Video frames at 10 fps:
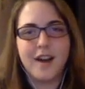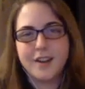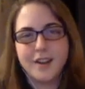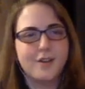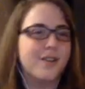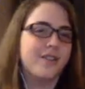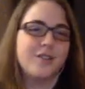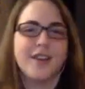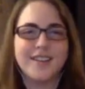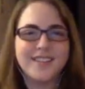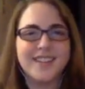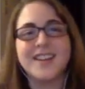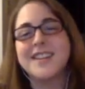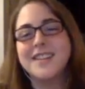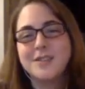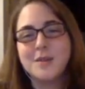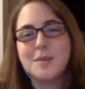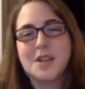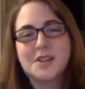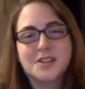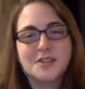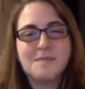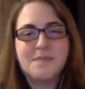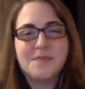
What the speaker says: audio is translated into a picture.